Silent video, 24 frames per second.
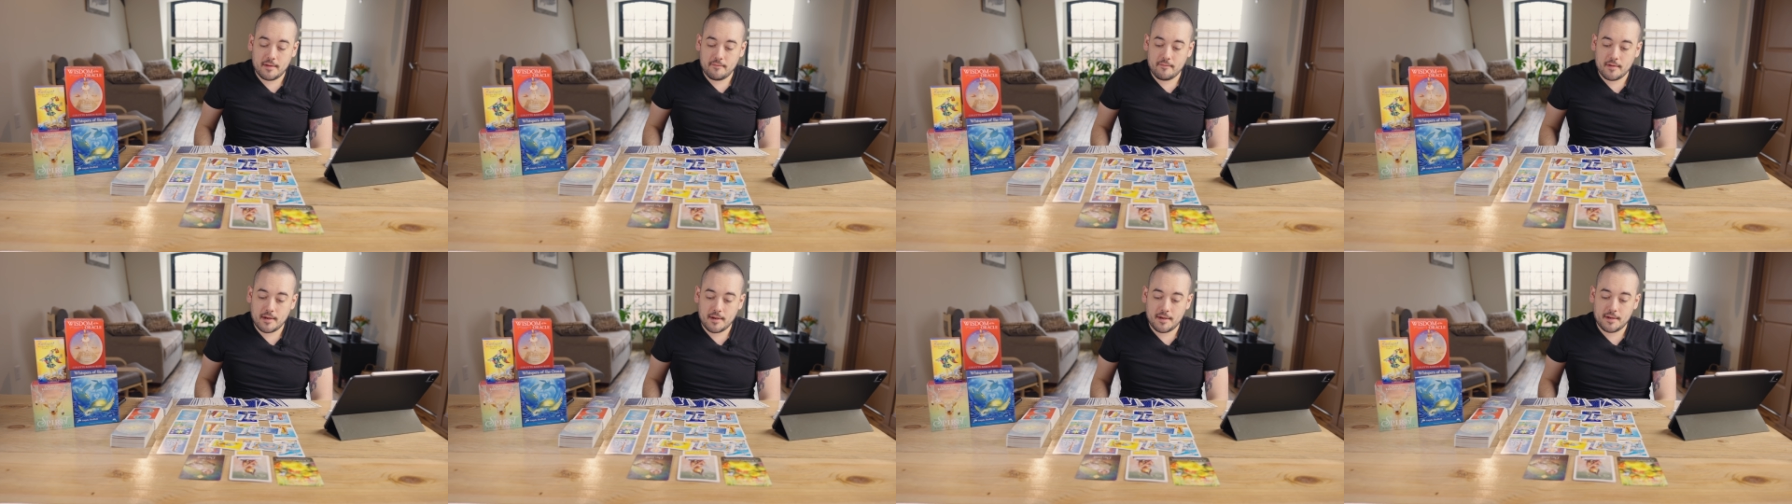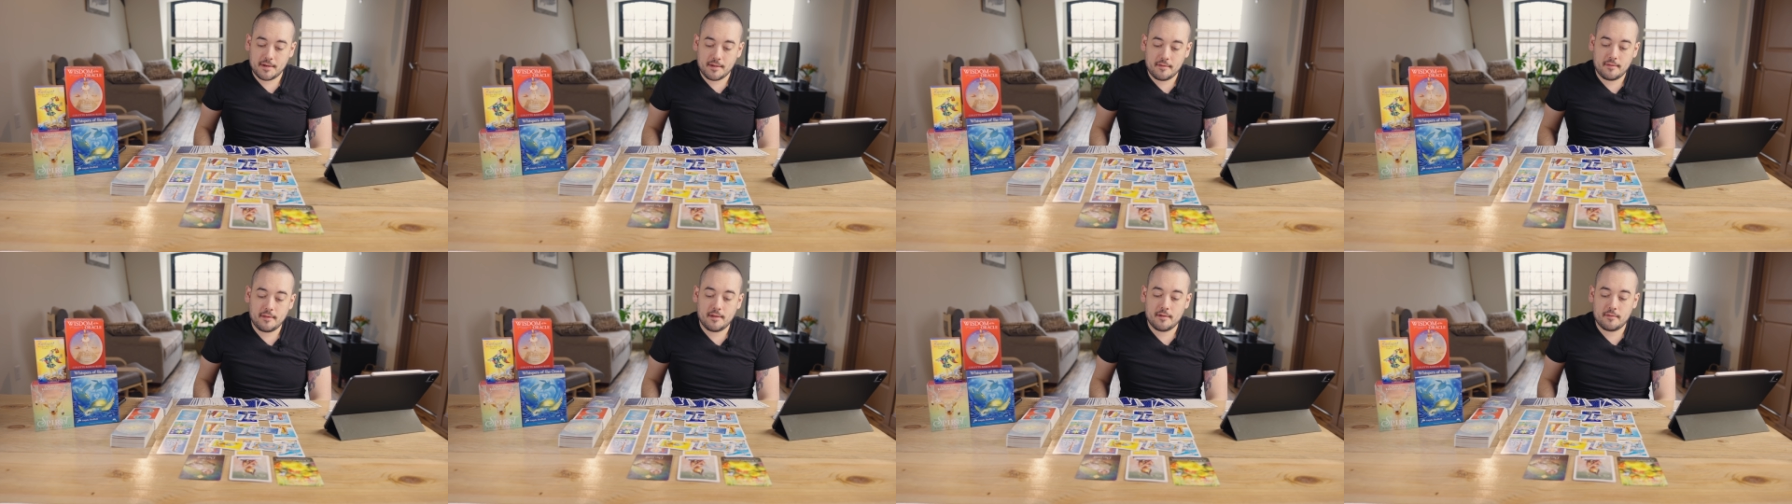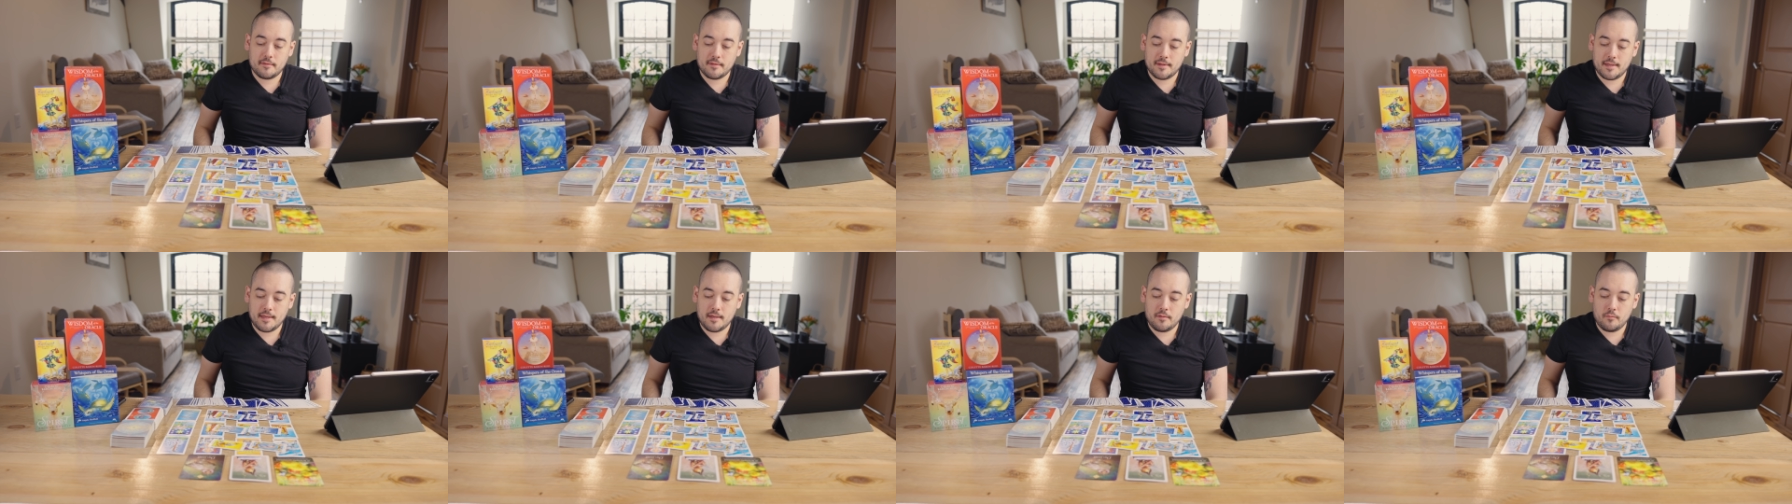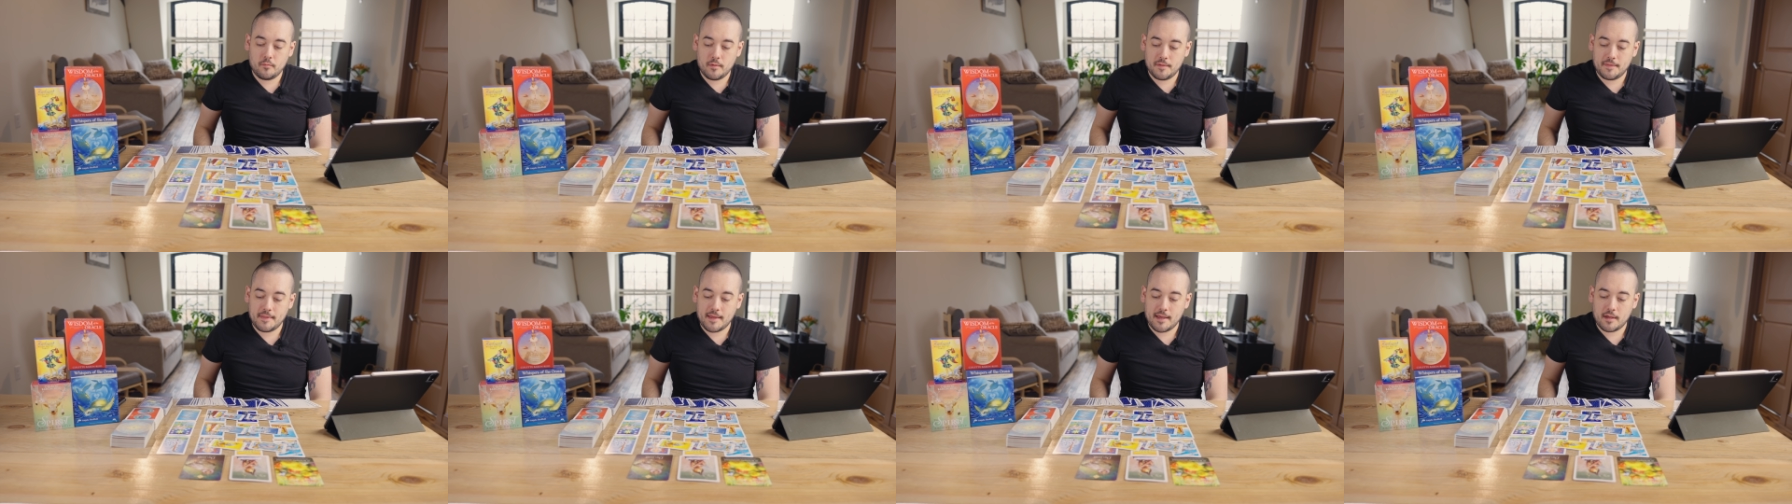very clearly
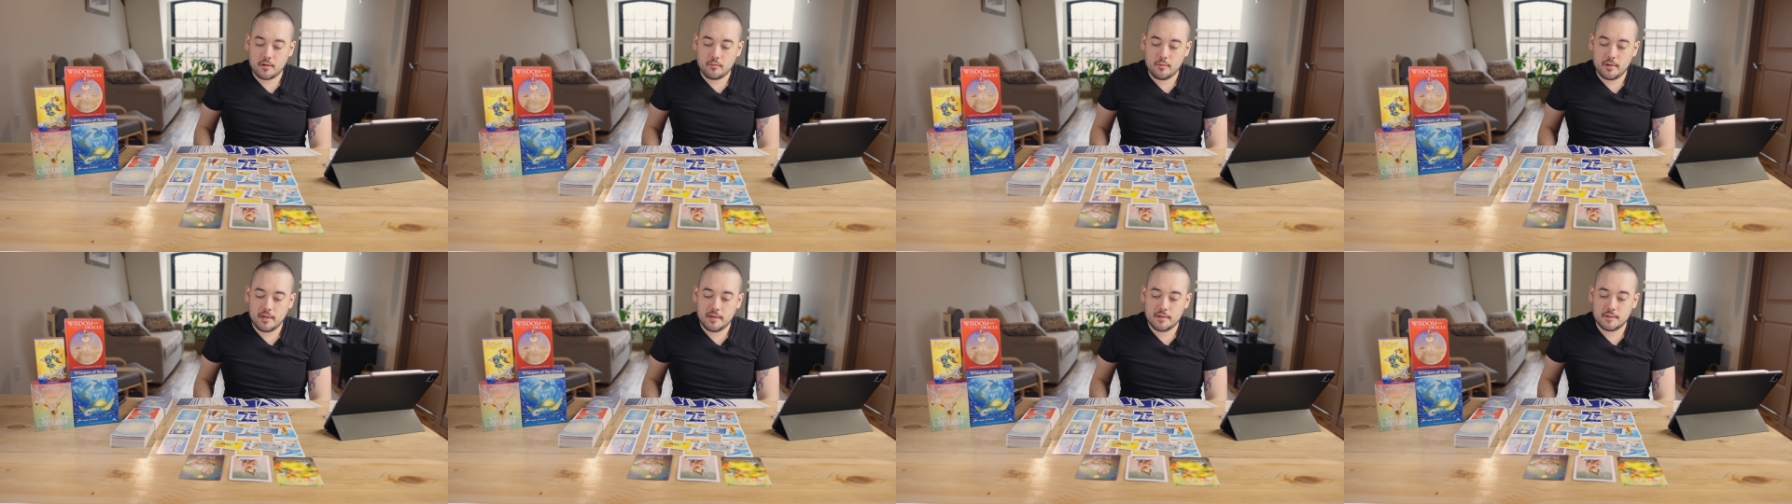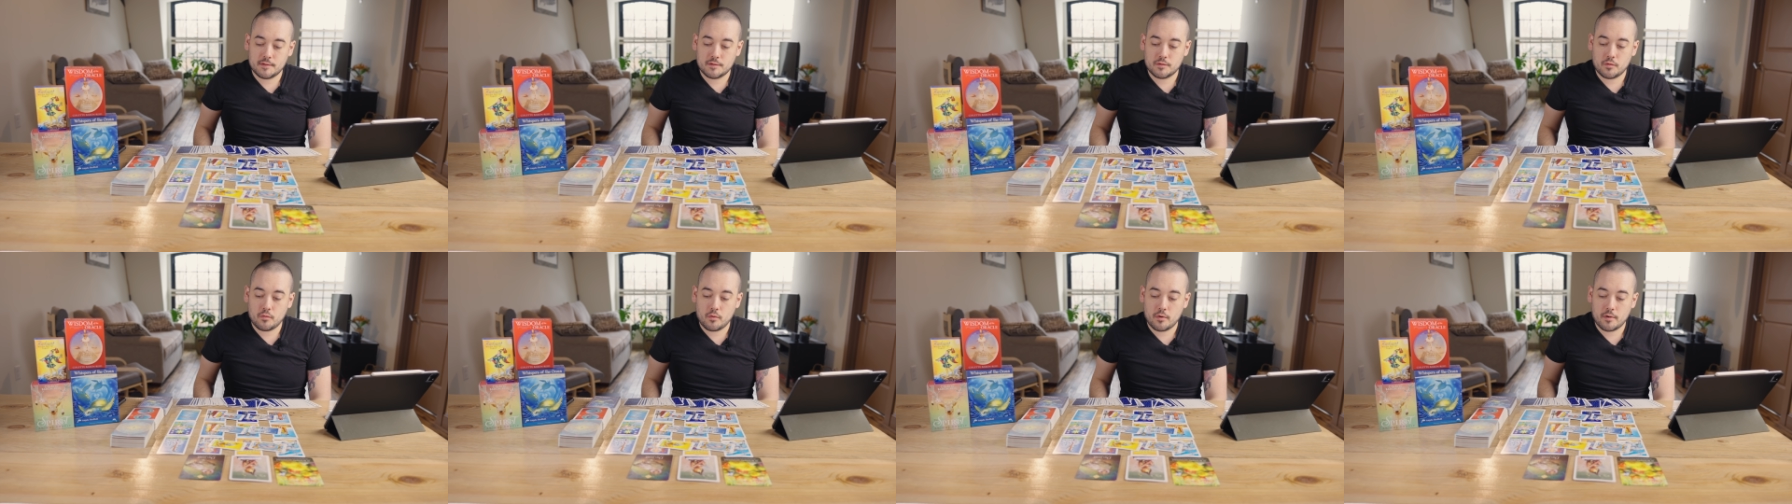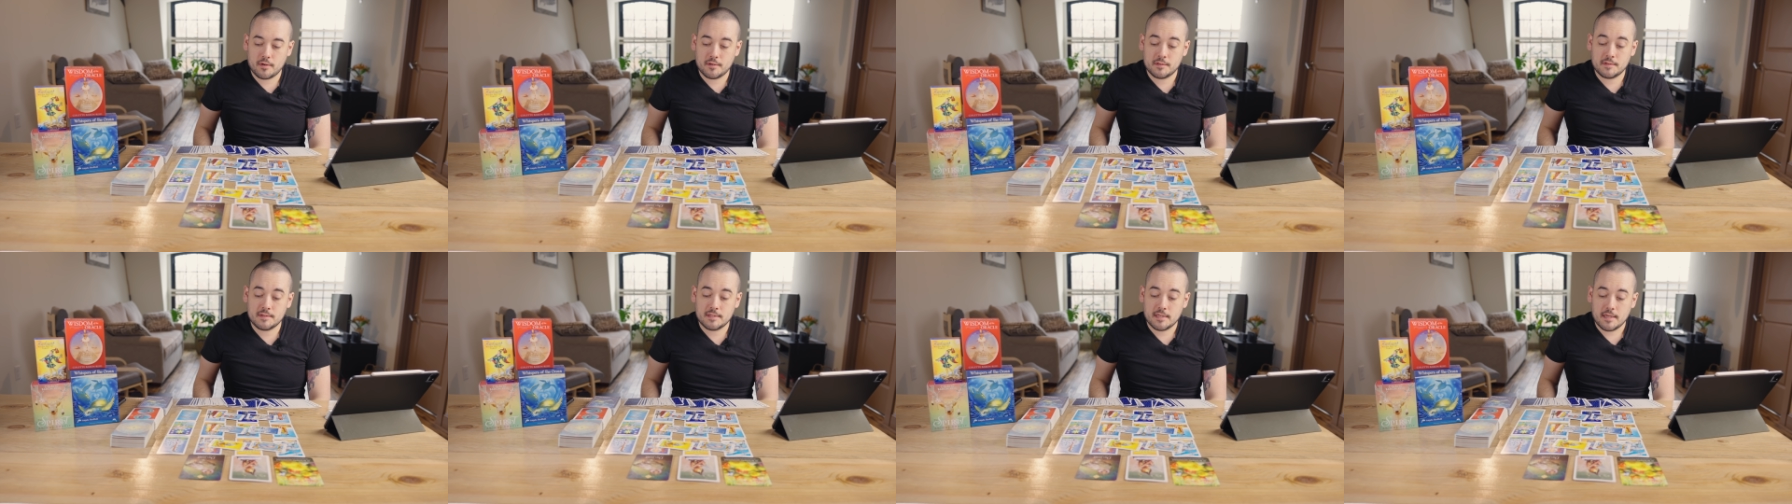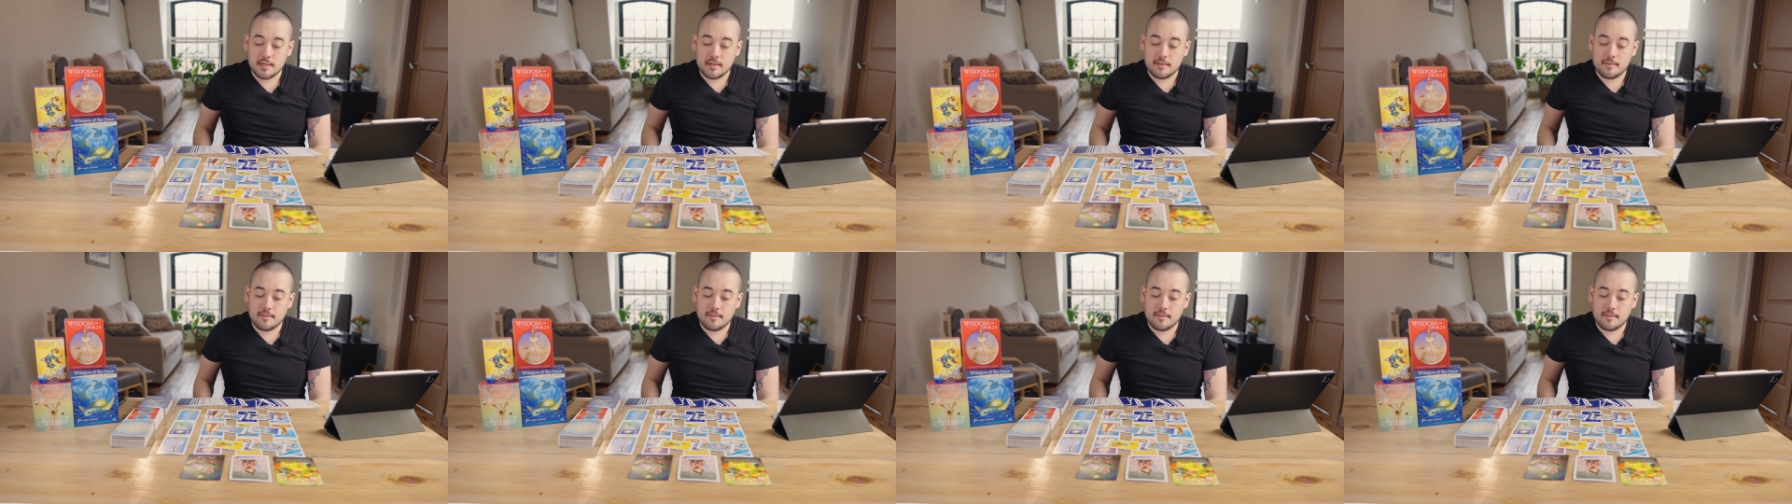with that Queen of Swords